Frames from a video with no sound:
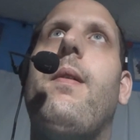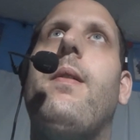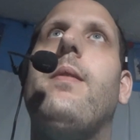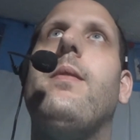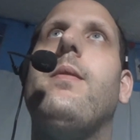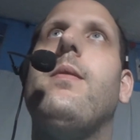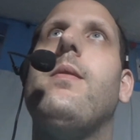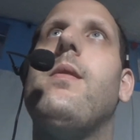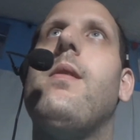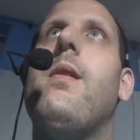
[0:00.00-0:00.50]

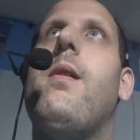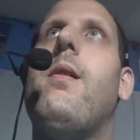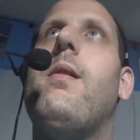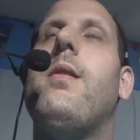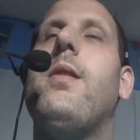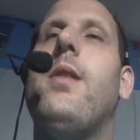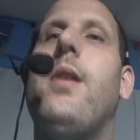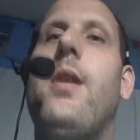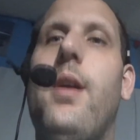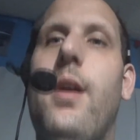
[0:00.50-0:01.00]
So,
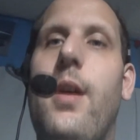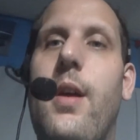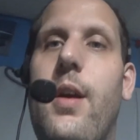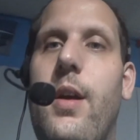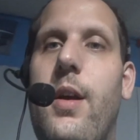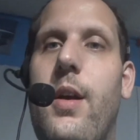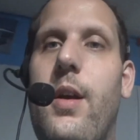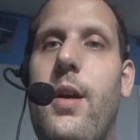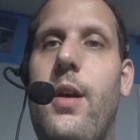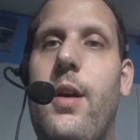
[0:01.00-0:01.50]

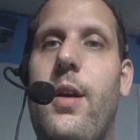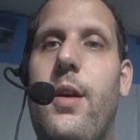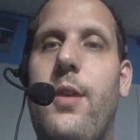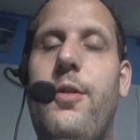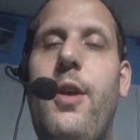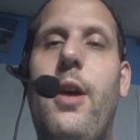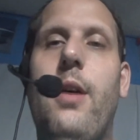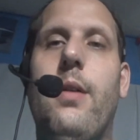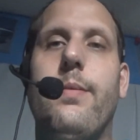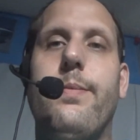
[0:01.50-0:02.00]
anyway,
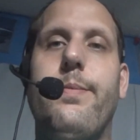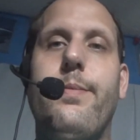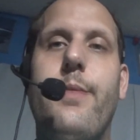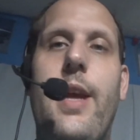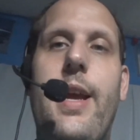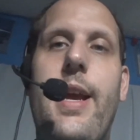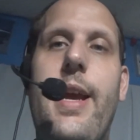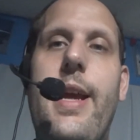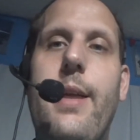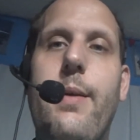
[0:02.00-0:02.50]
that is it for
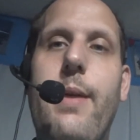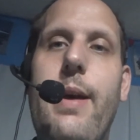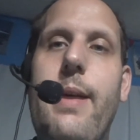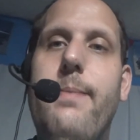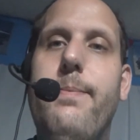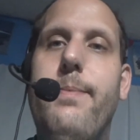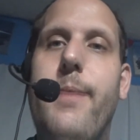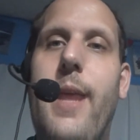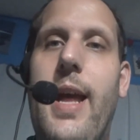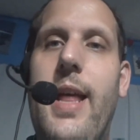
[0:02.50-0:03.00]
this video.
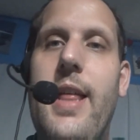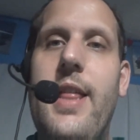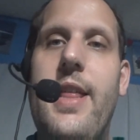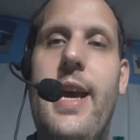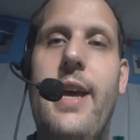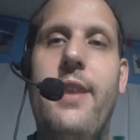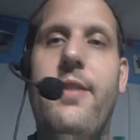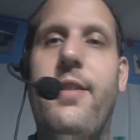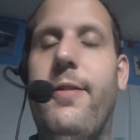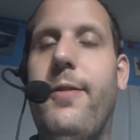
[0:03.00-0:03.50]
Please
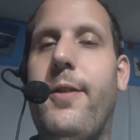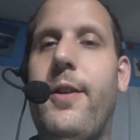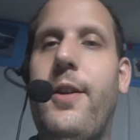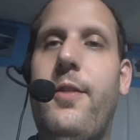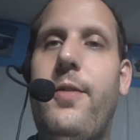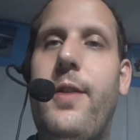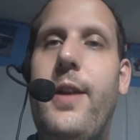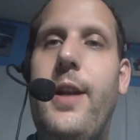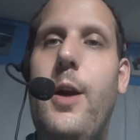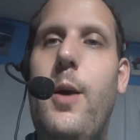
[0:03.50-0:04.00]
comment,
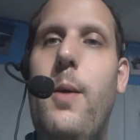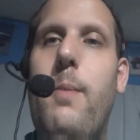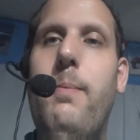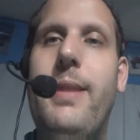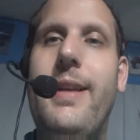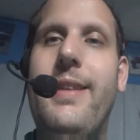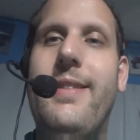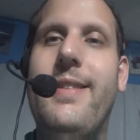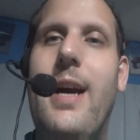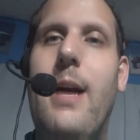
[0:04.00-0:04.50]
like, and
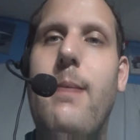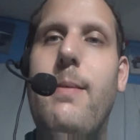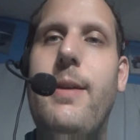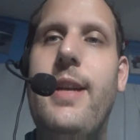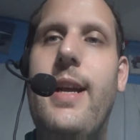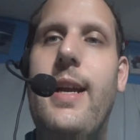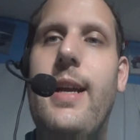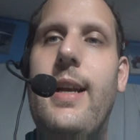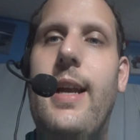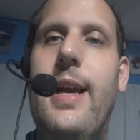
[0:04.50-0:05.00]
subscribe, and
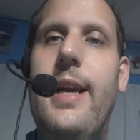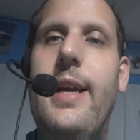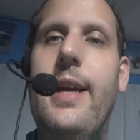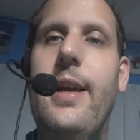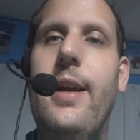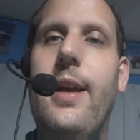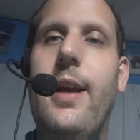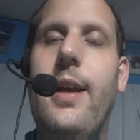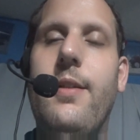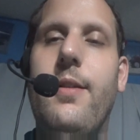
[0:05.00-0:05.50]
click that bell
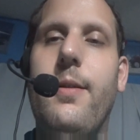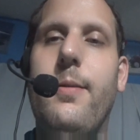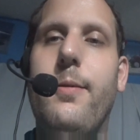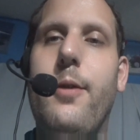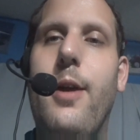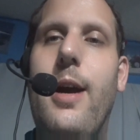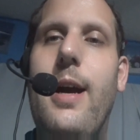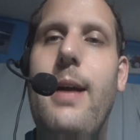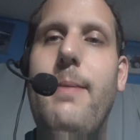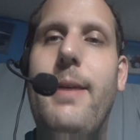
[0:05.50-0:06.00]
for more
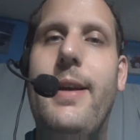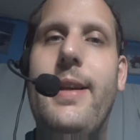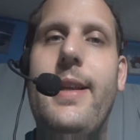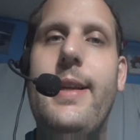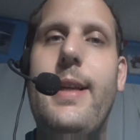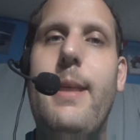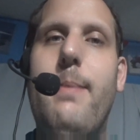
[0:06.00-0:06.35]
notifications.